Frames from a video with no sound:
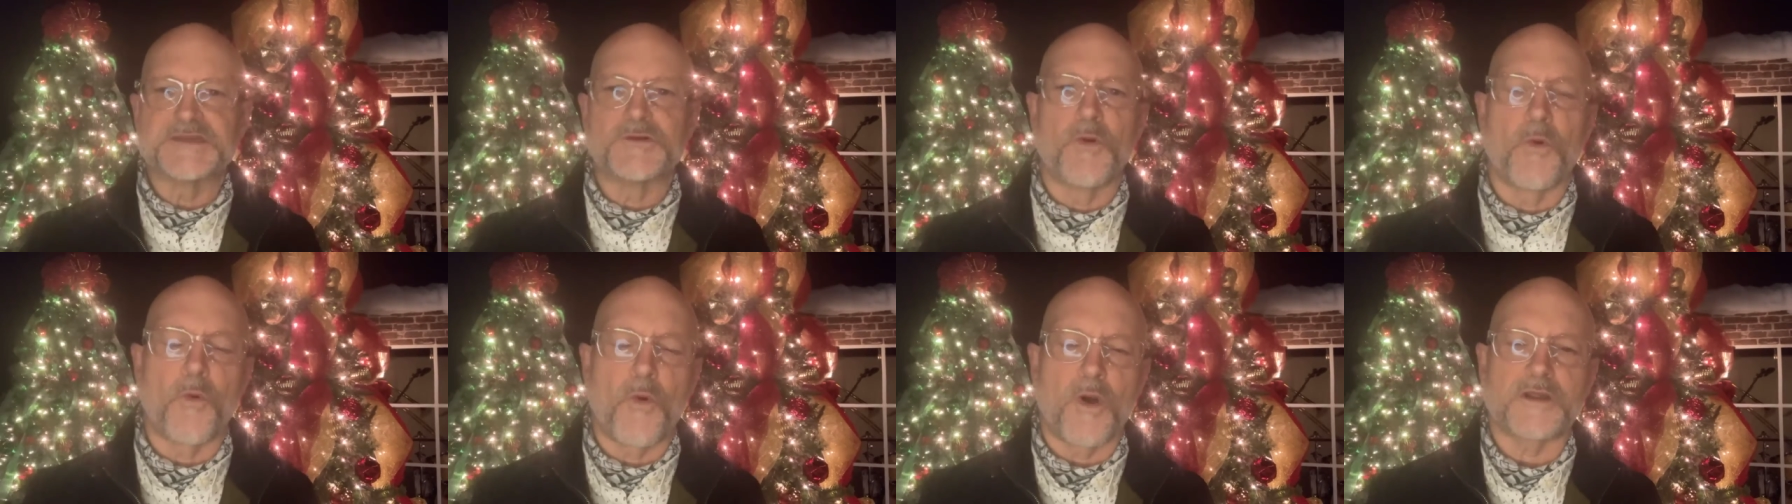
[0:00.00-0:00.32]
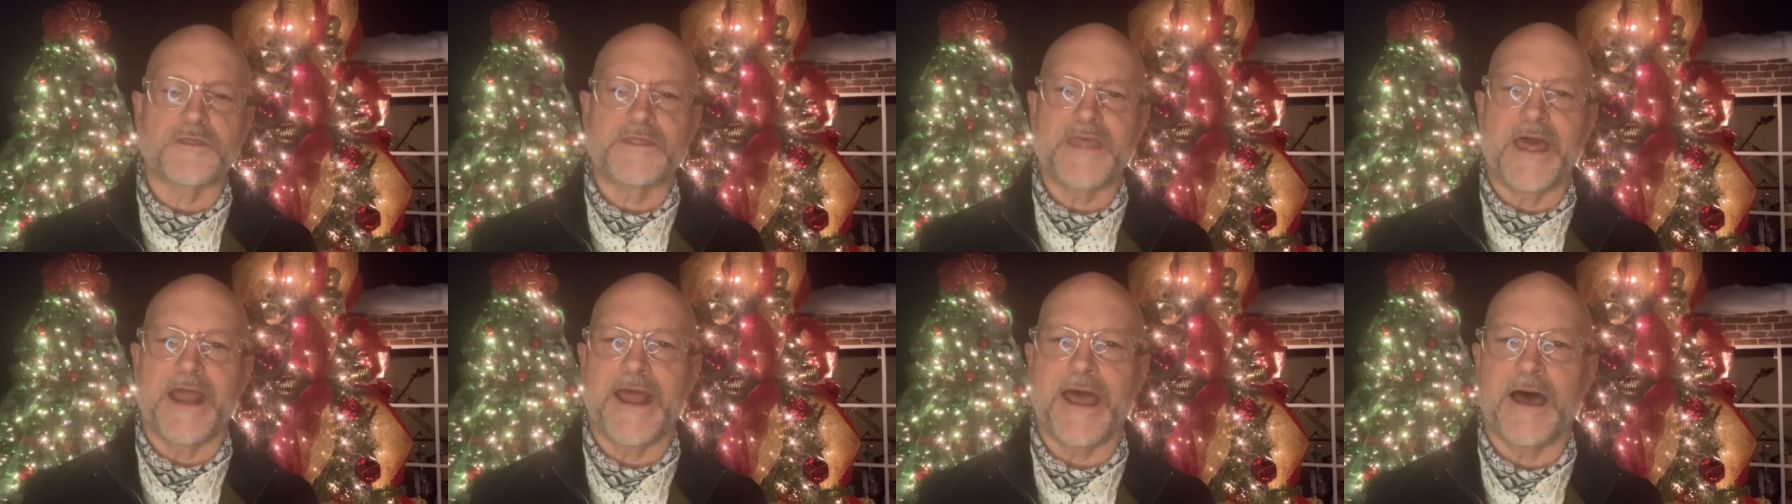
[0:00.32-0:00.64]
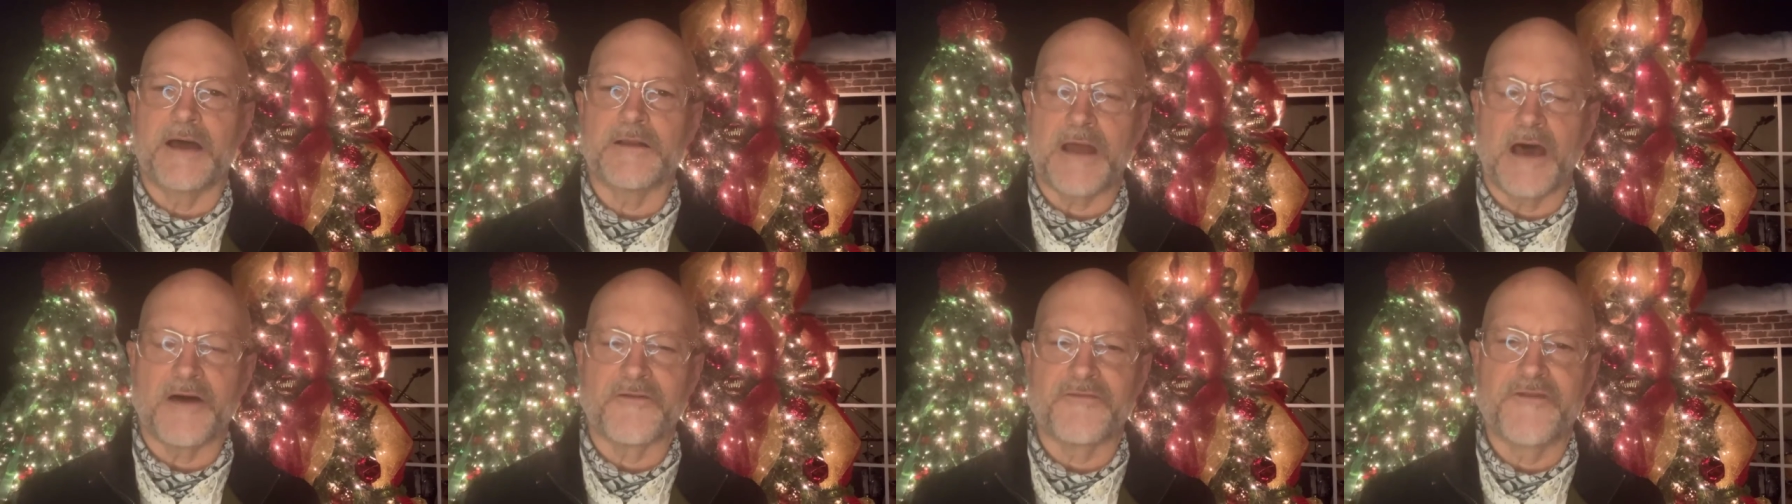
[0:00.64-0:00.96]
We'll work that
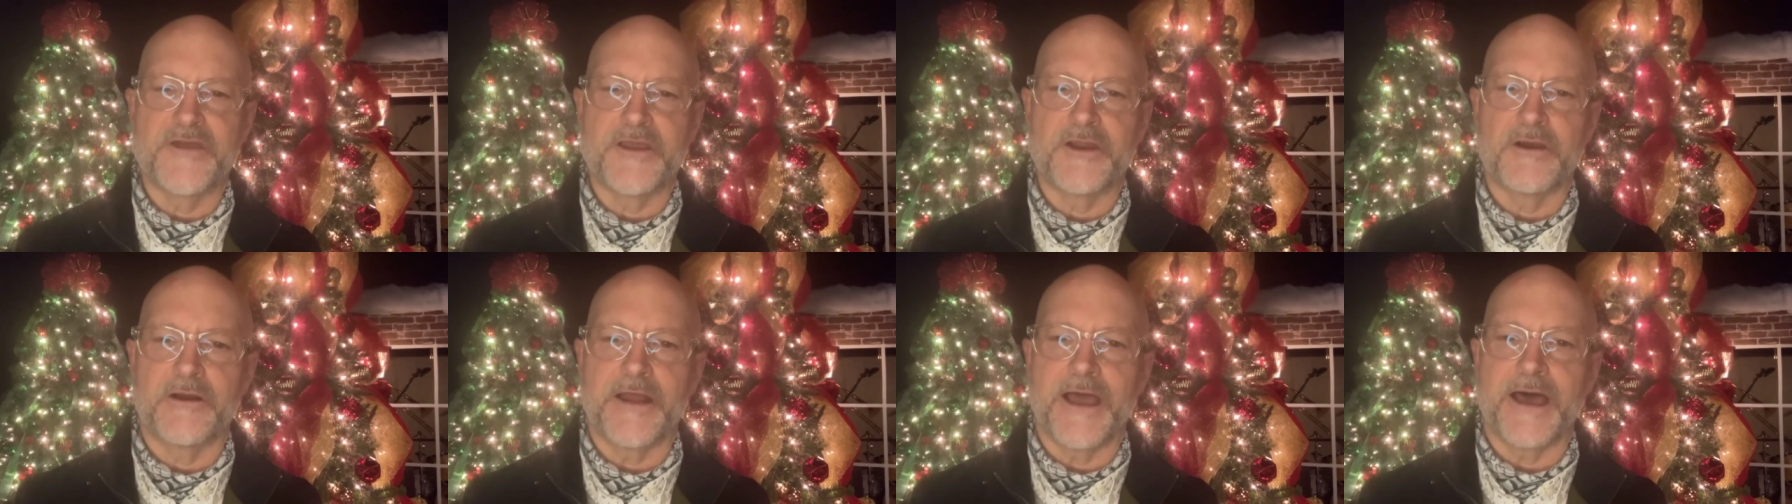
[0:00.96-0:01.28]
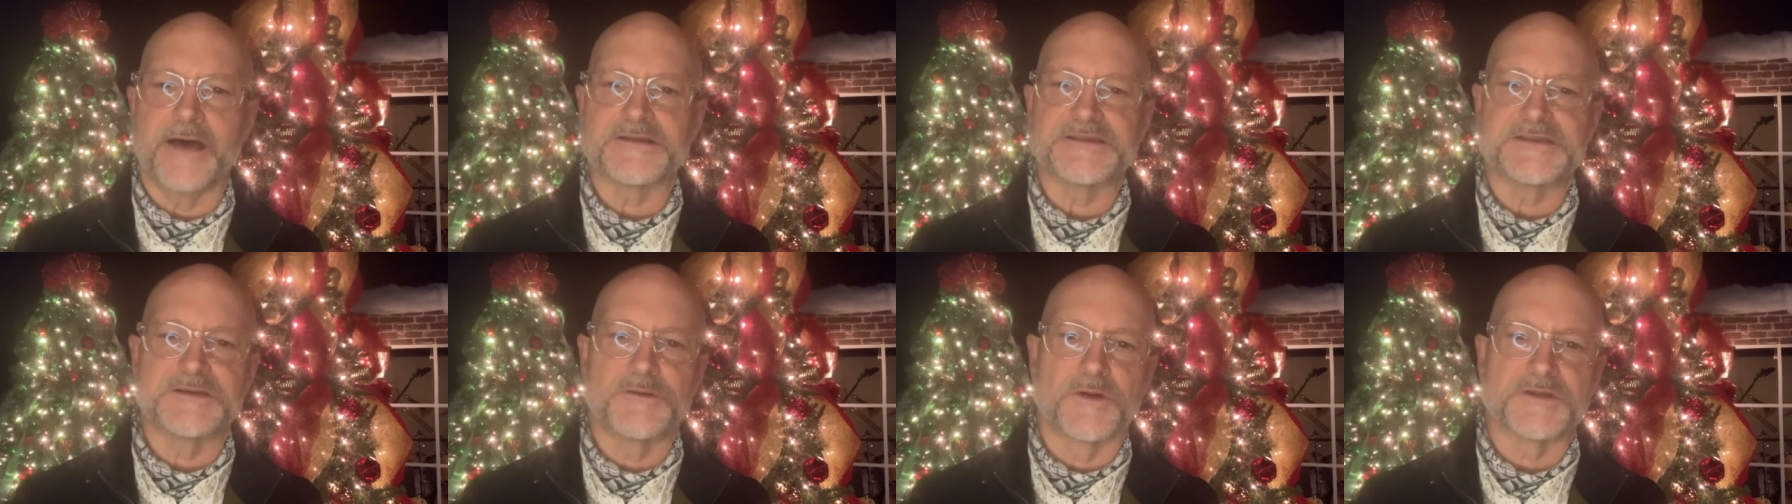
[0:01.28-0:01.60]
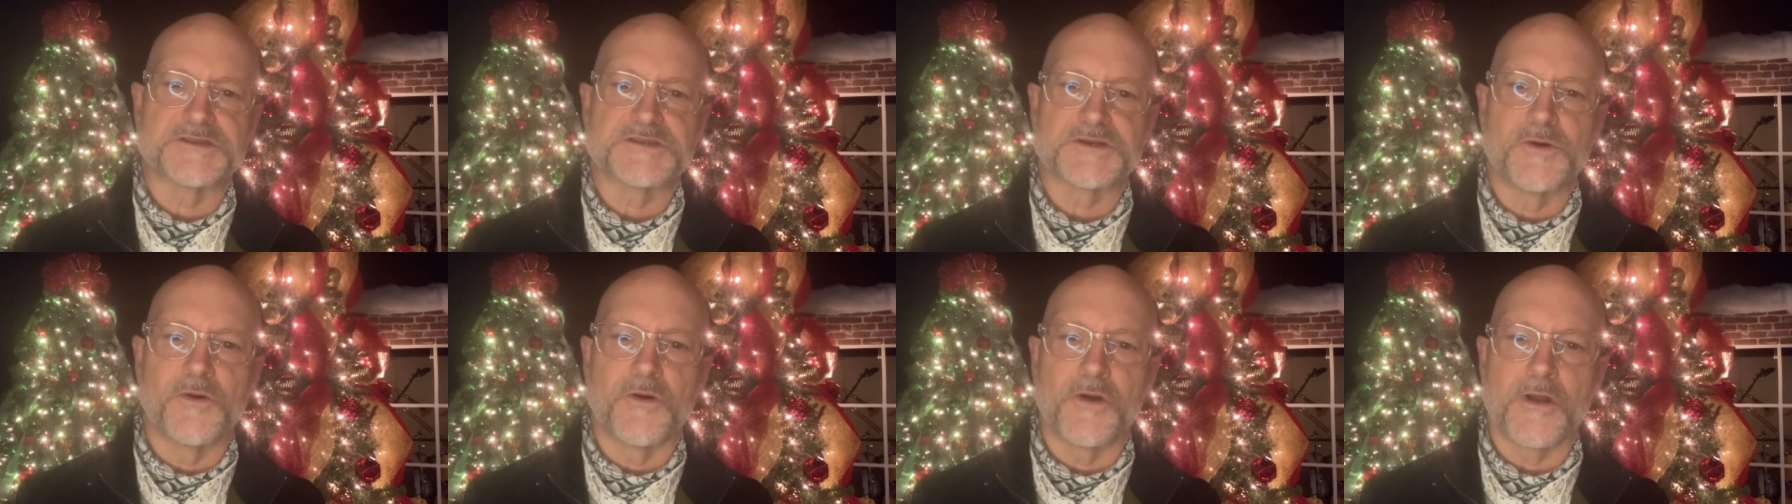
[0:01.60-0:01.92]
out. I'll figure it out, see
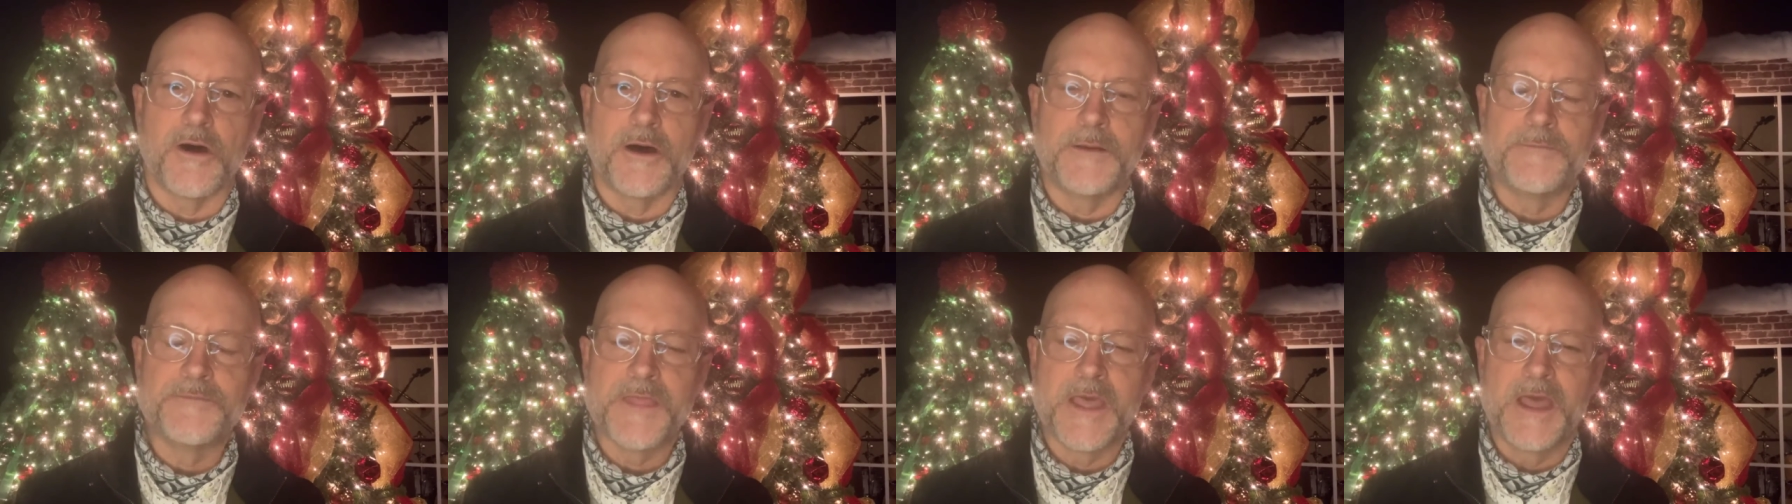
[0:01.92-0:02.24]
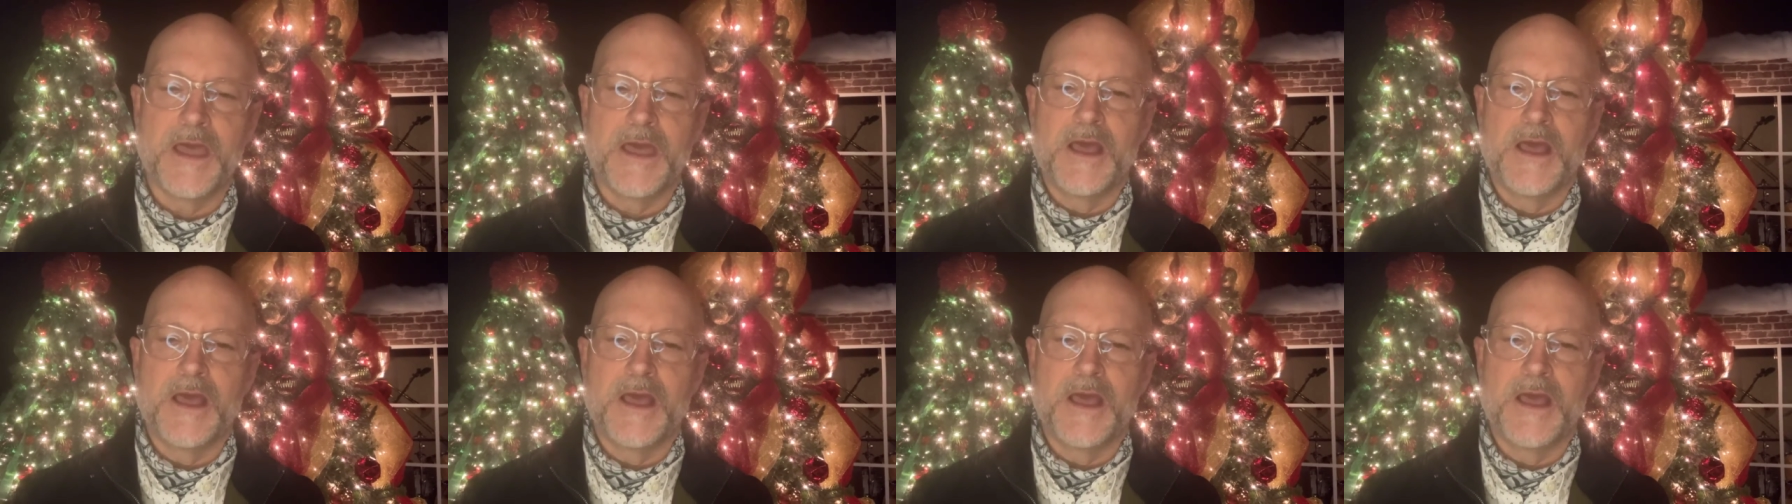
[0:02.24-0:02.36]
what's going on.